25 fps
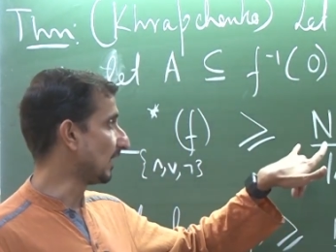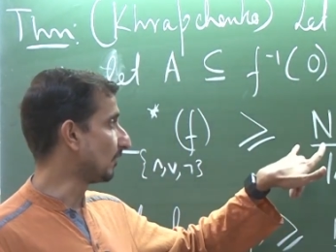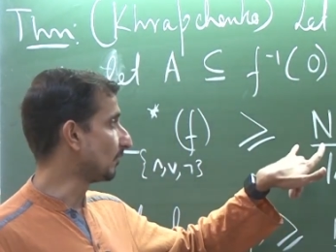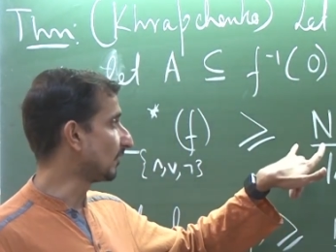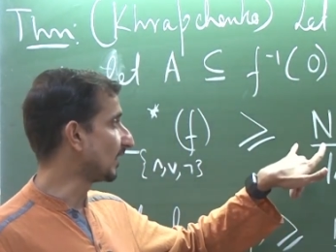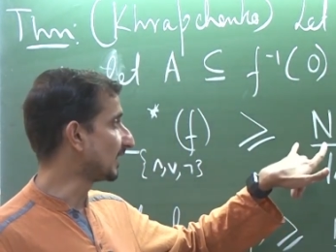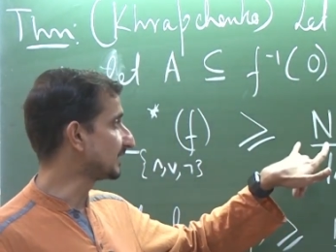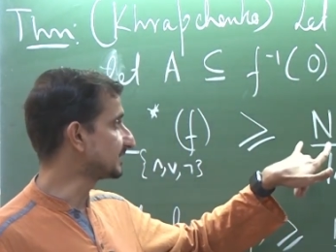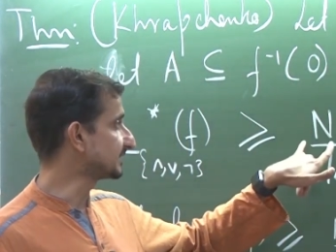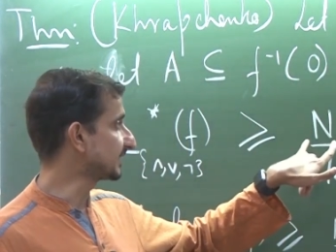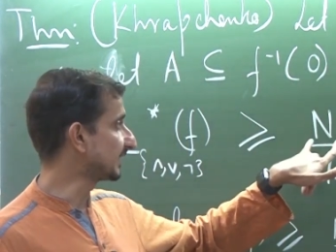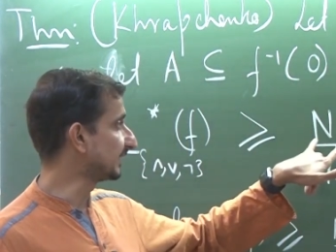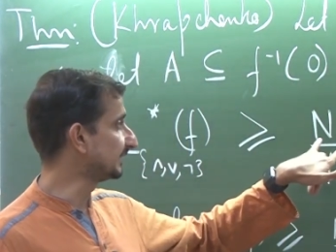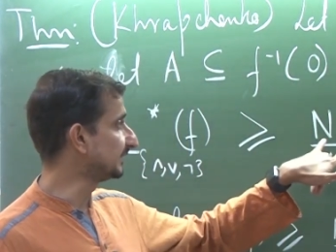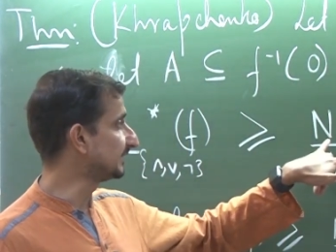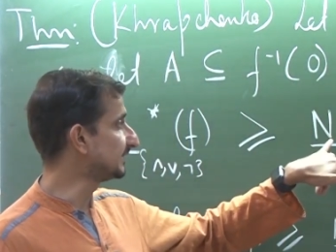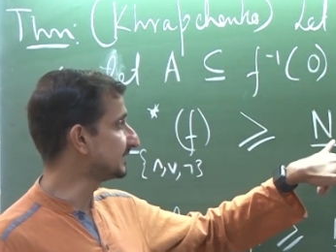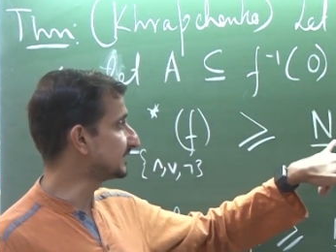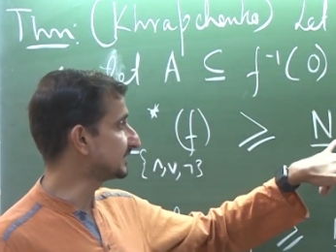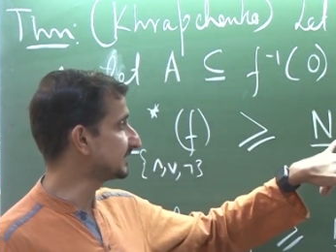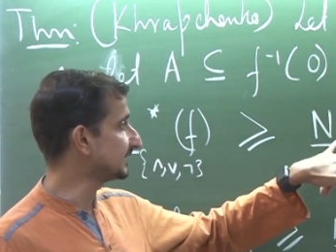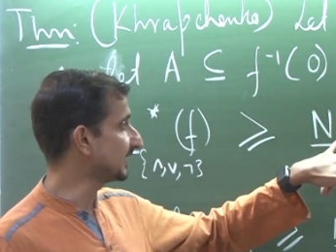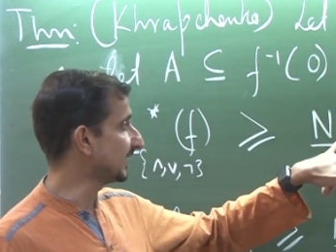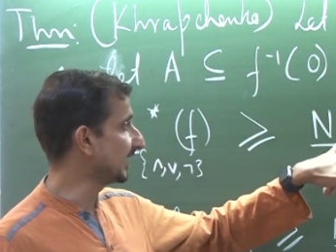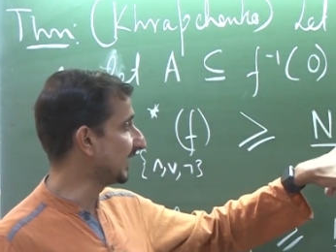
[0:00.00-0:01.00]
how large can
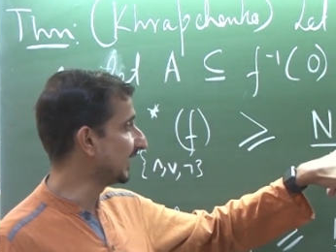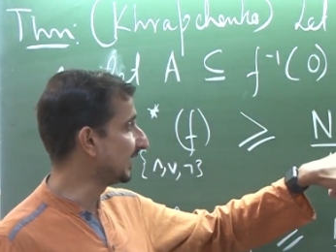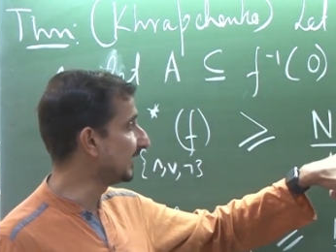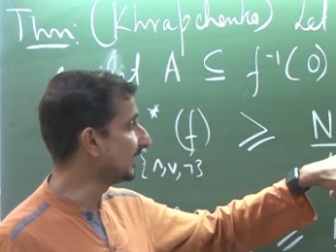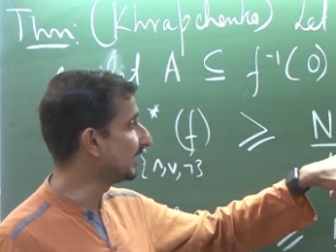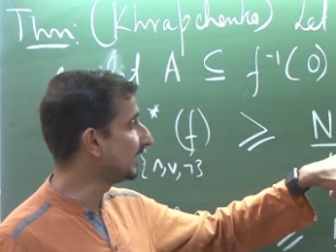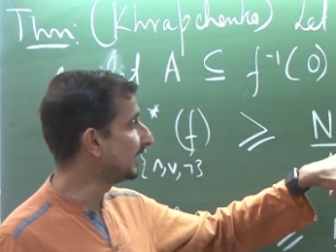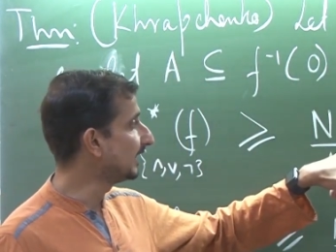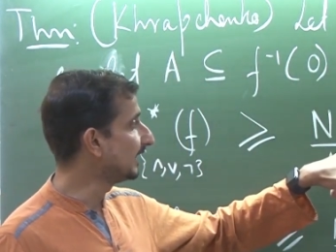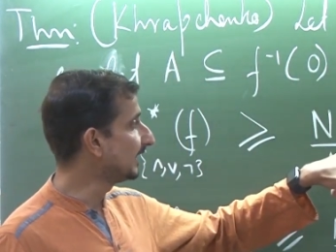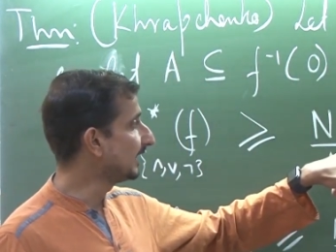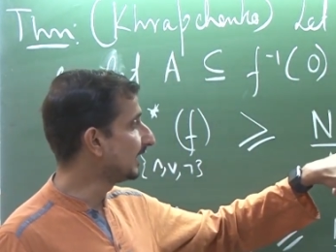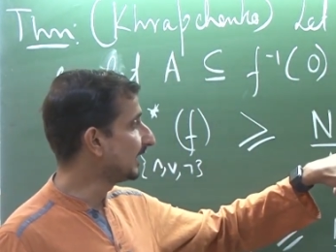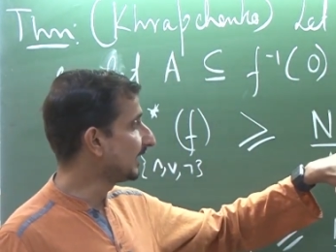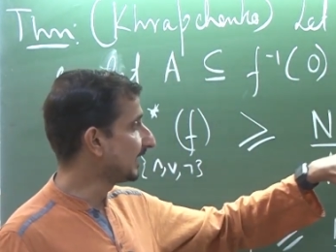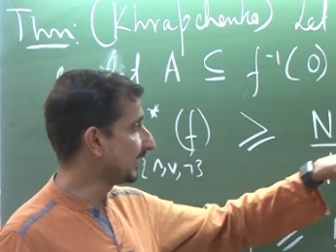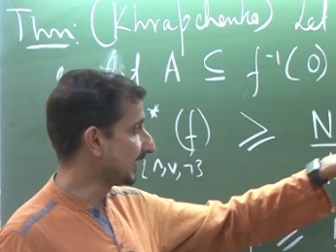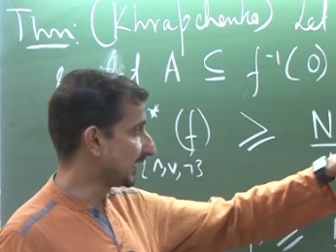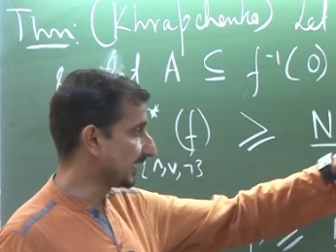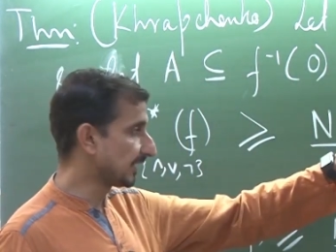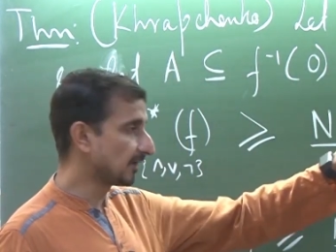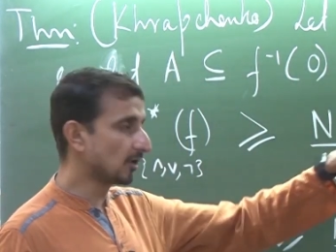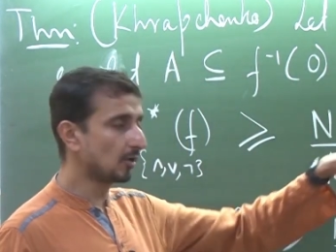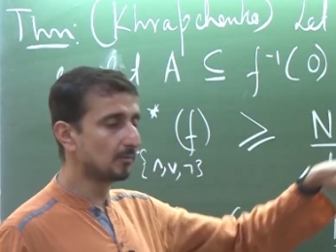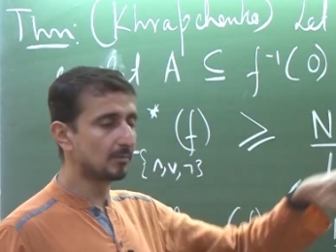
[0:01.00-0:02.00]
this n
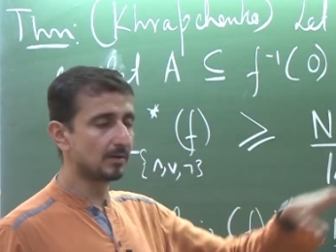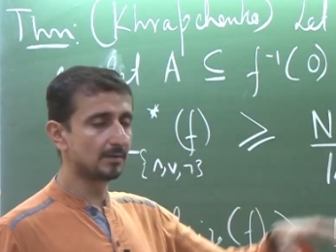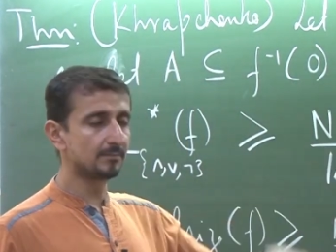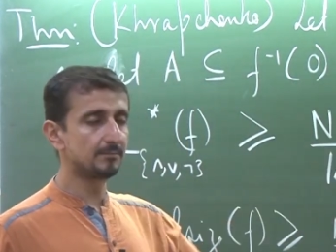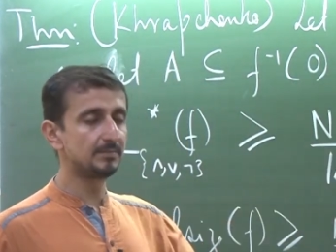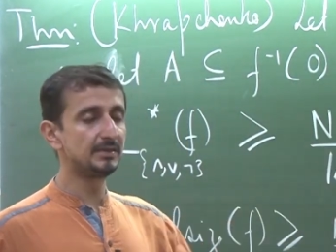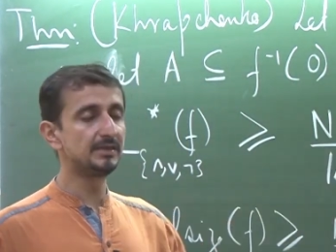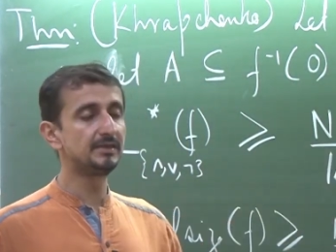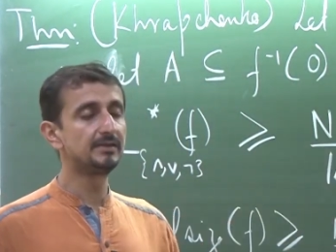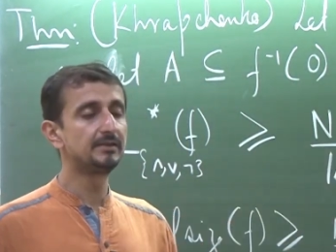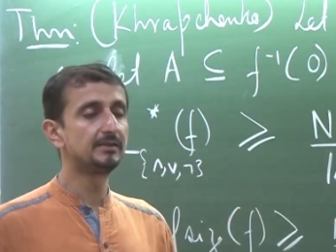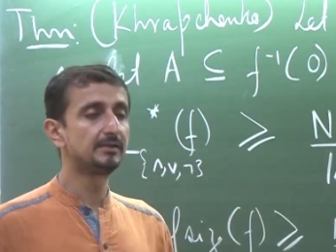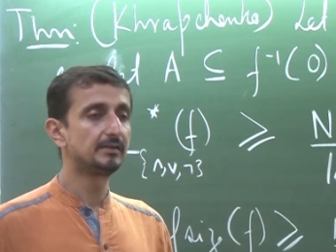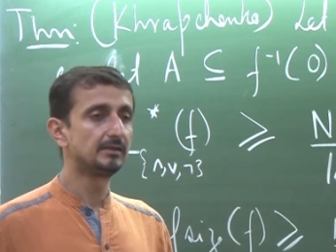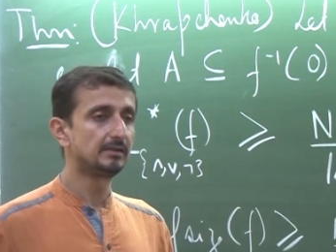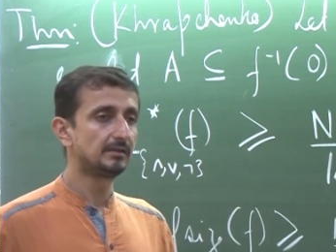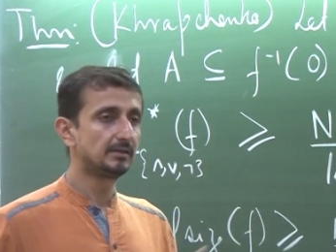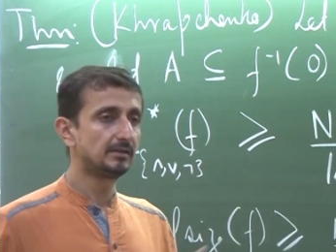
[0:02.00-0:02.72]
A comma B